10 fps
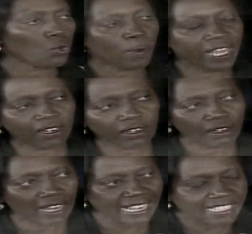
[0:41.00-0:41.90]
So
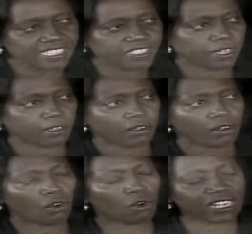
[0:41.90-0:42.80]
when a leader
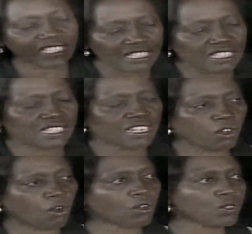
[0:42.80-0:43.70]
or a
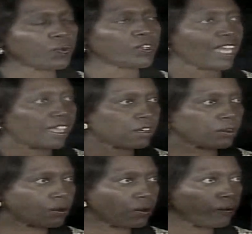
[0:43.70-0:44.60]
citizen calls for
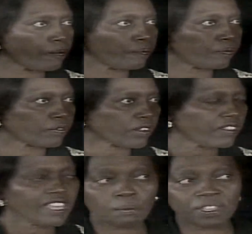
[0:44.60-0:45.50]
dialogue,
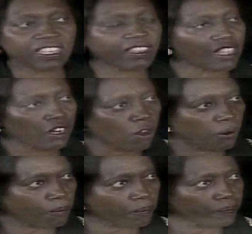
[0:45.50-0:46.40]
they are within the
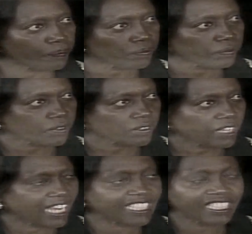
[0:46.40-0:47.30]
law.
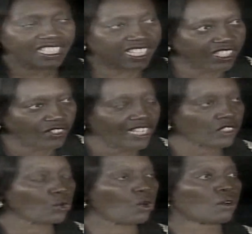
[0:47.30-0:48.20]
And it is its
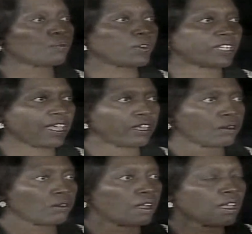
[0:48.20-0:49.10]
right to call for
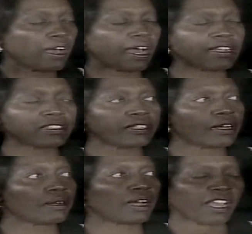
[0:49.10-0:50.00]
dialogue. And
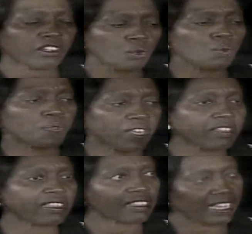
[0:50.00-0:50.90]
uh, I do
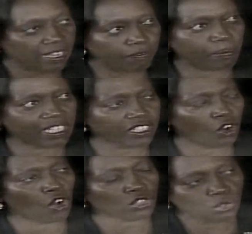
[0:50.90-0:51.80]
think that the government
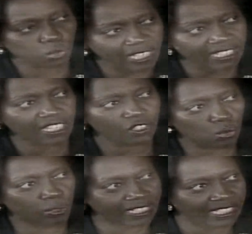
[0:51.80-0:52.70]
ought to listen
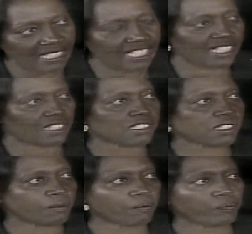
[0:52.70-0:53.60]
to its
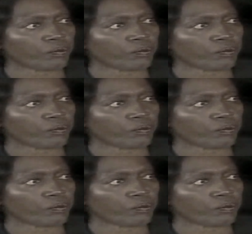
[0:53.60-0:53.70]
citizens.